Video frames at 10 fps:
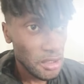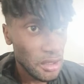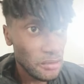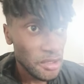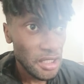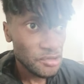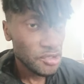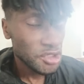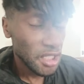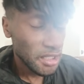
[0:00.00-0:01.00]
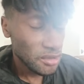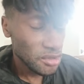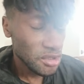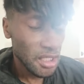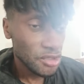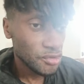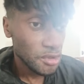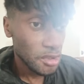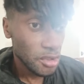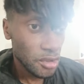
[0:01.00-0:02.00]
you know, the extra shaders, the extra